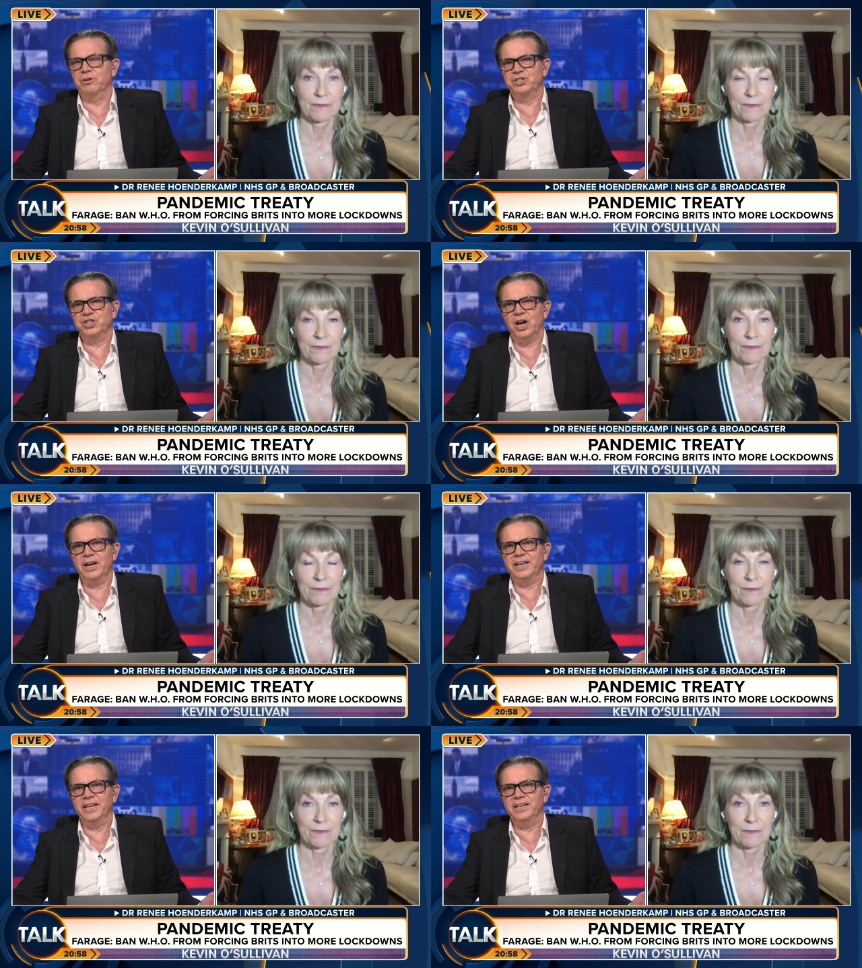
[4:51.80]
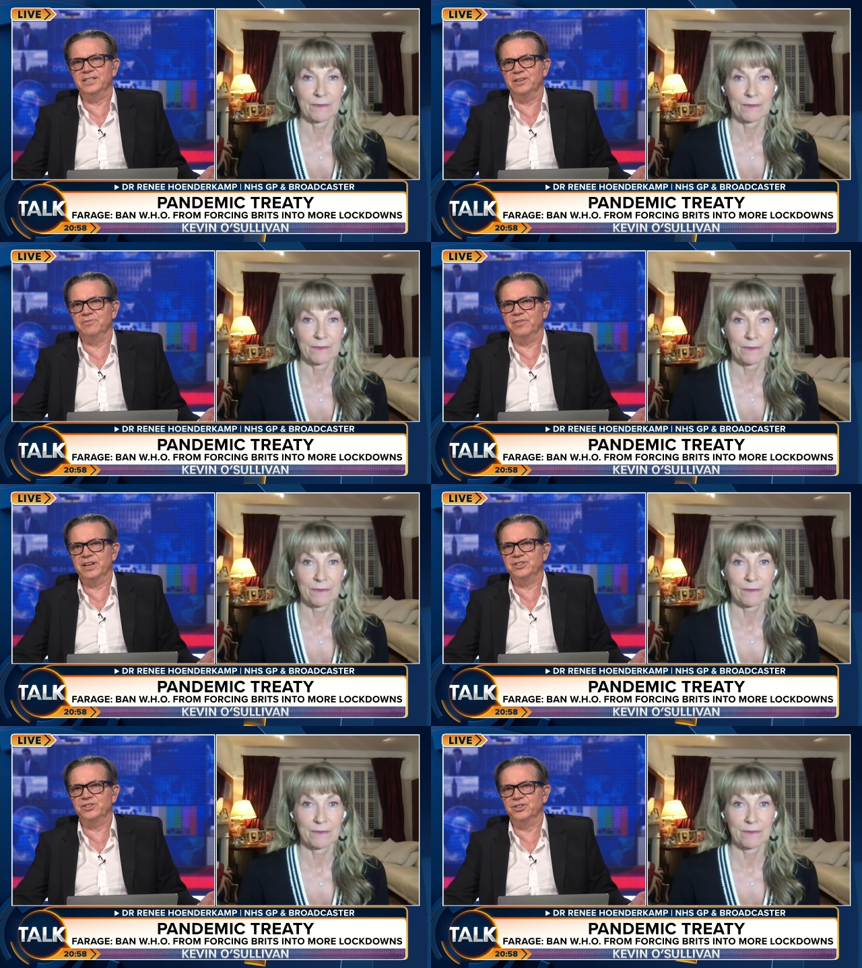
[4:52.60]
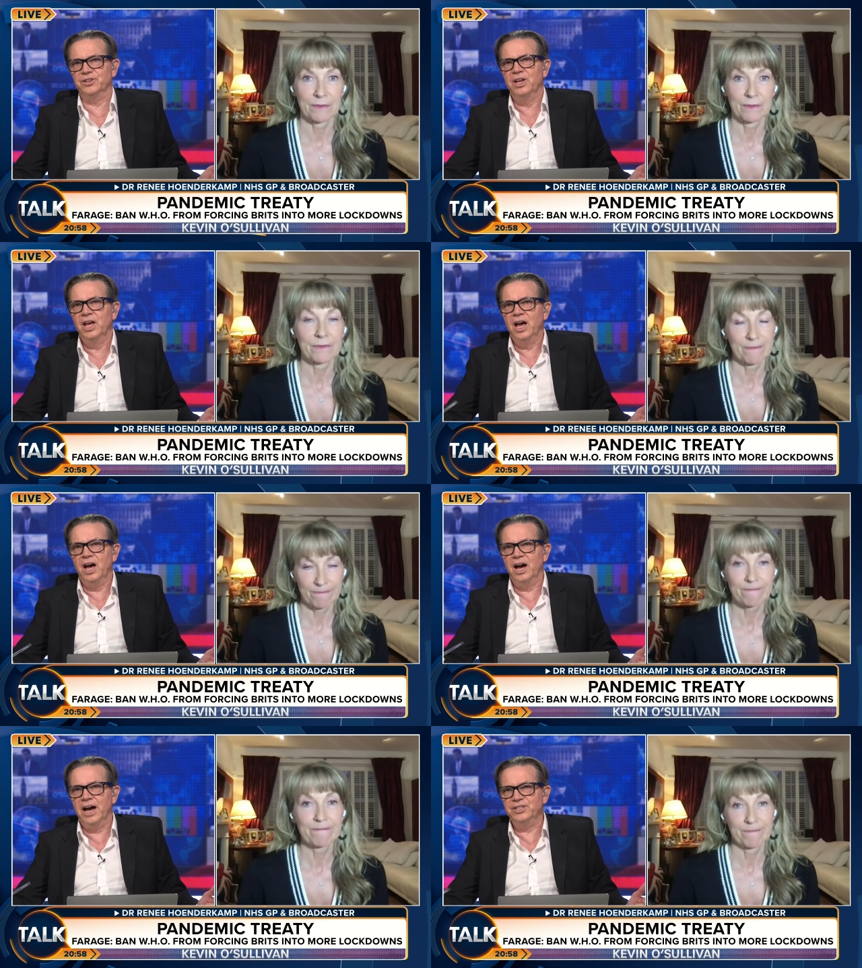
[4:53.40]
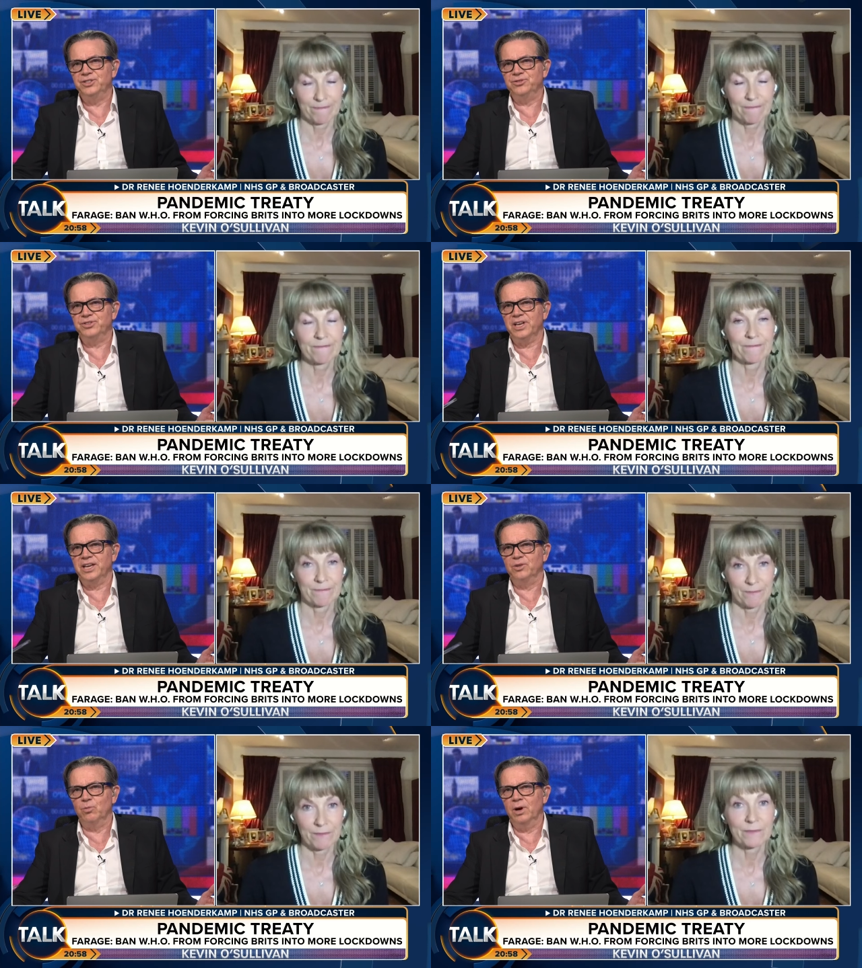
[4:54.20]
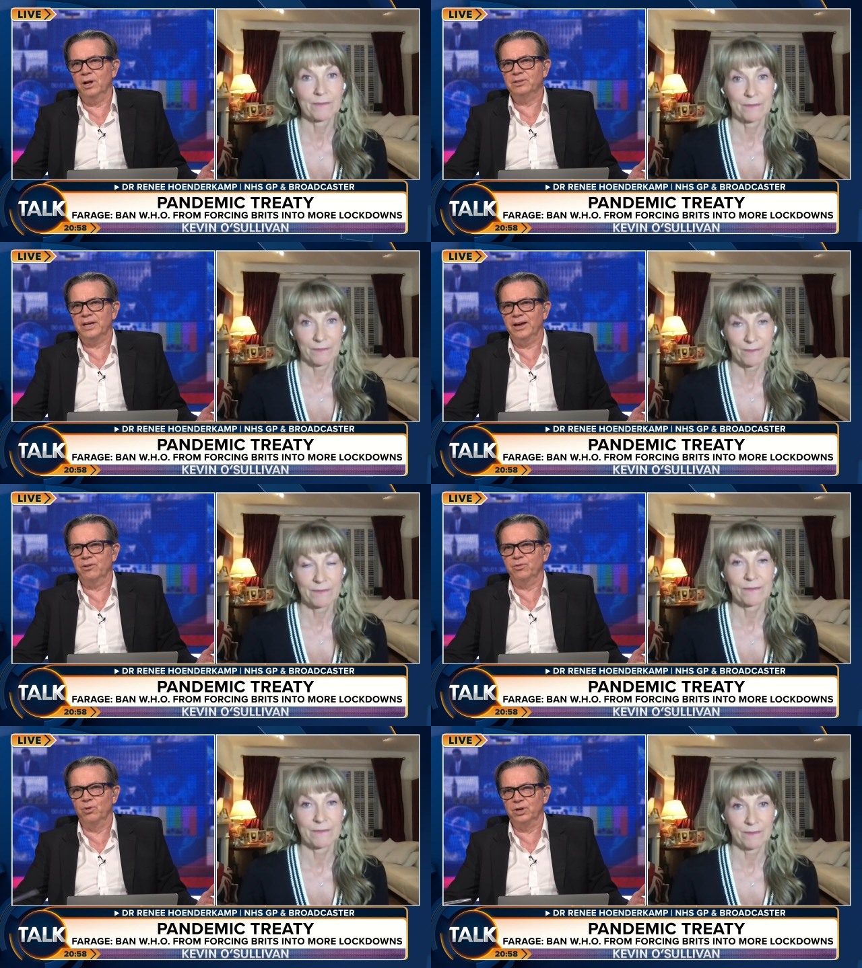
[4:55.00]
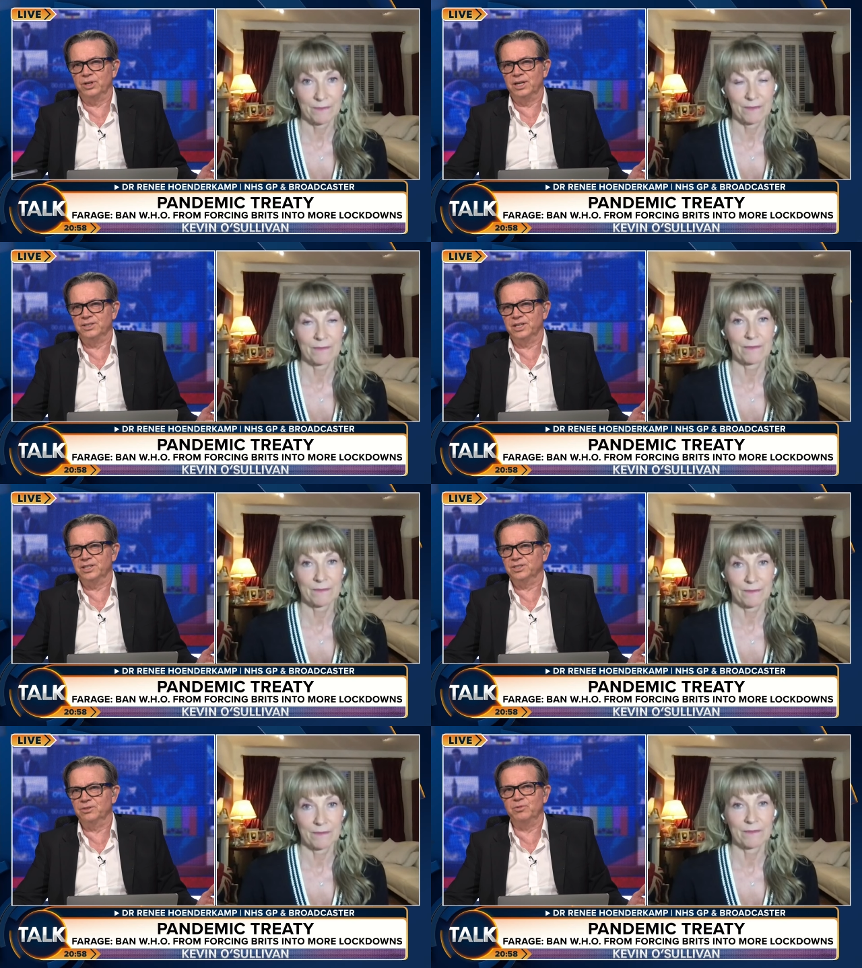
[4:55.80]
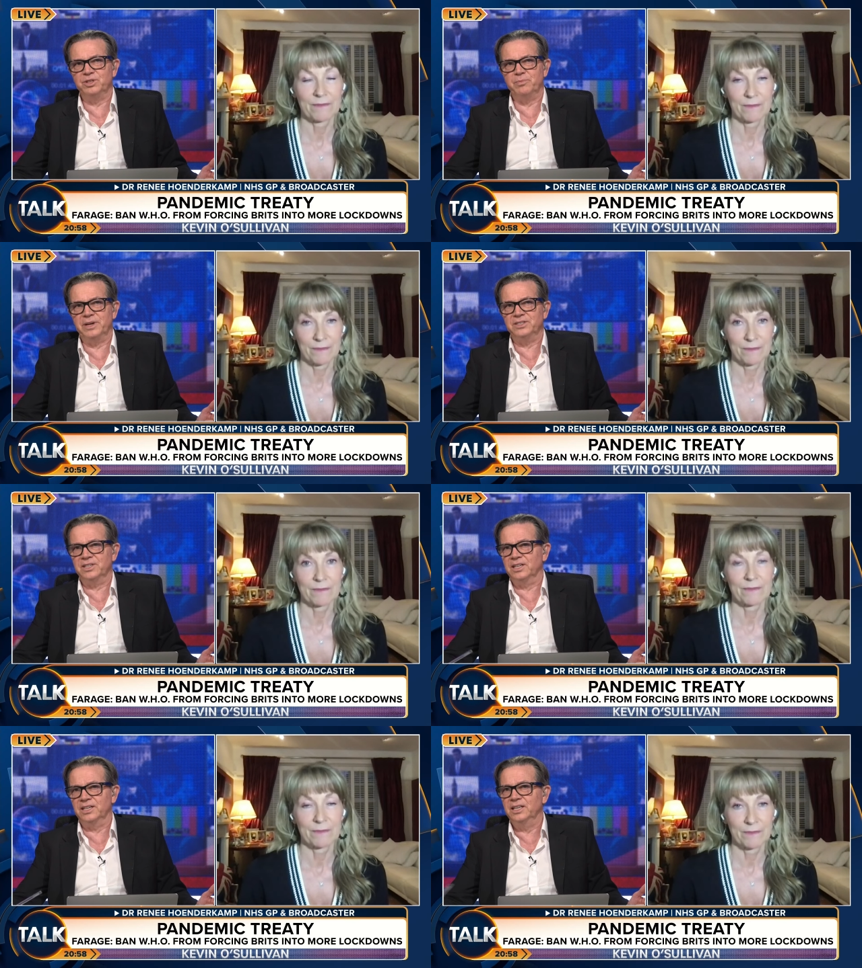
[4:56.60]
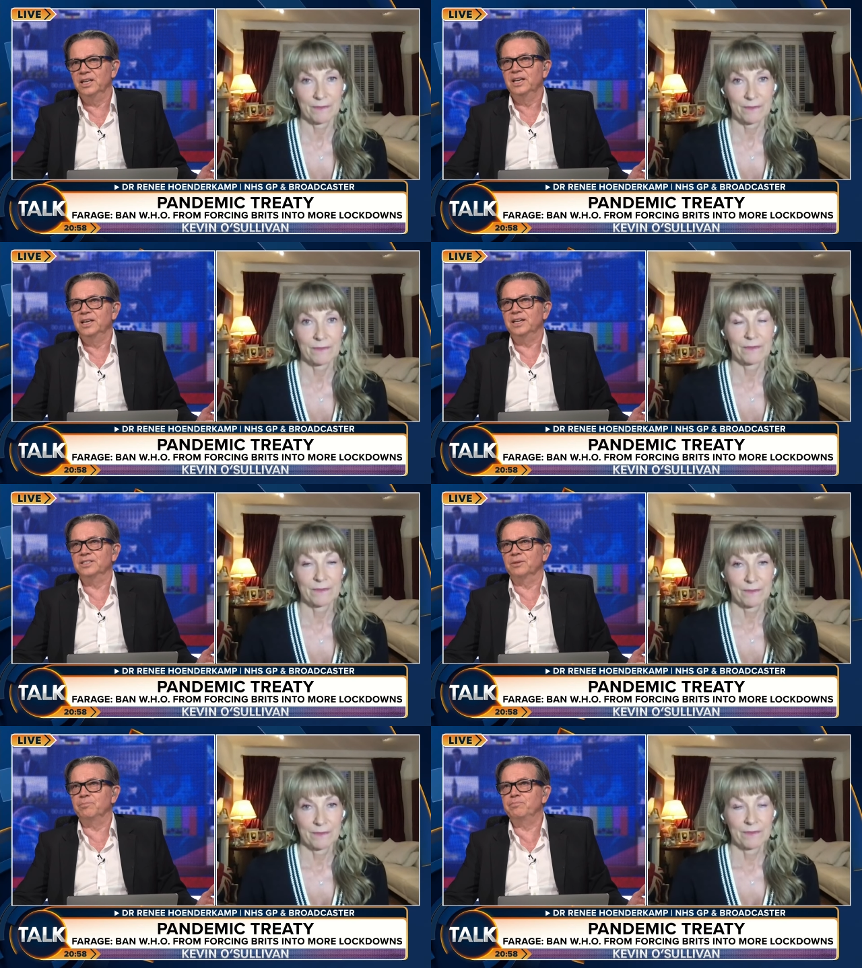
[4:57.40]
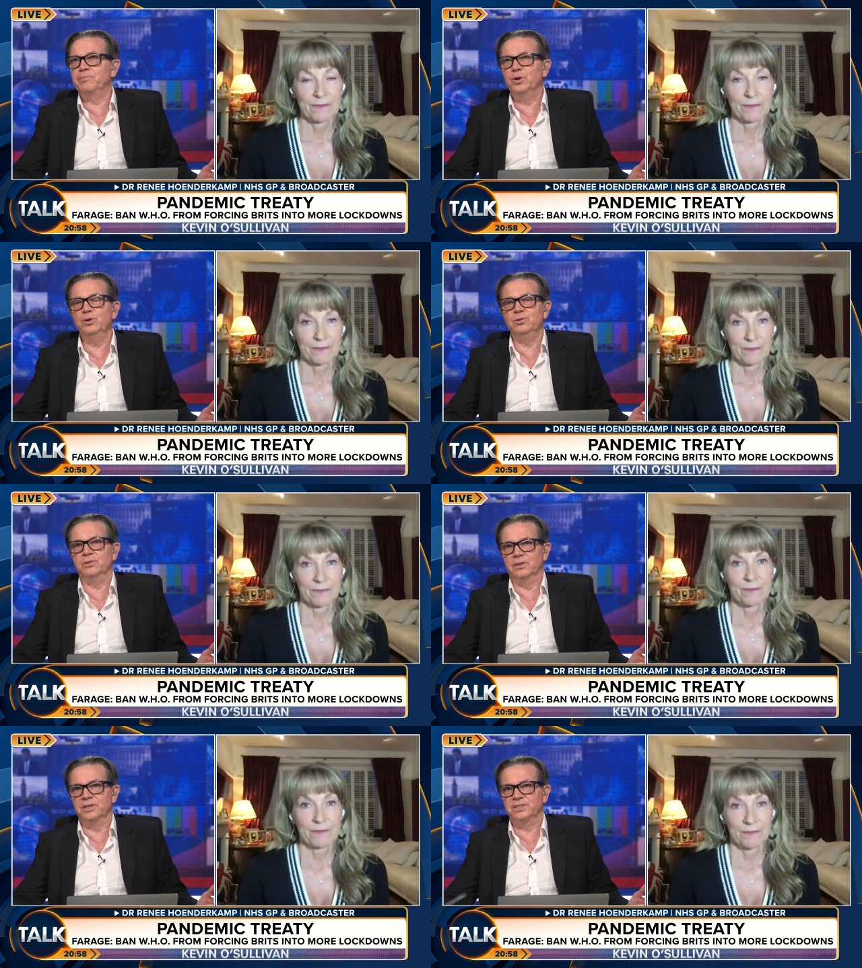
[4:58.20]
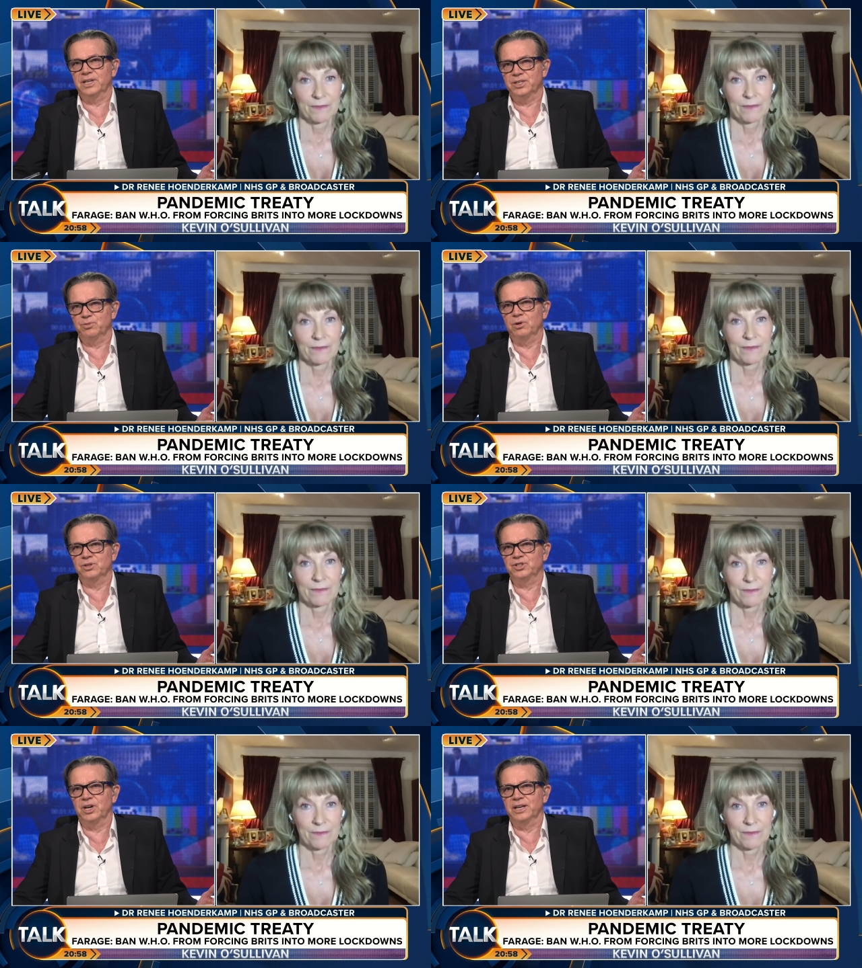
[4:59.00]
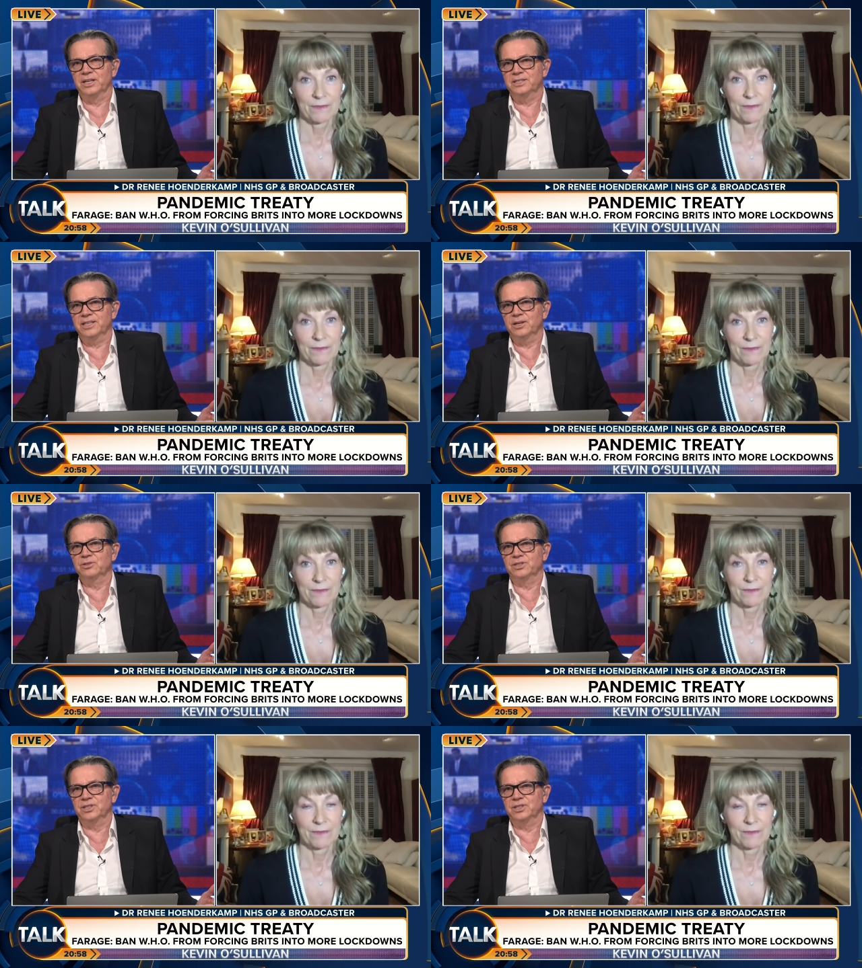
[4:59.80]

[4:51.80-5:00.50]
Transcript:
Speaker 1: a Chinese invention, uh, as you say. The World Health Organization, which basically is a poodle that does what China tells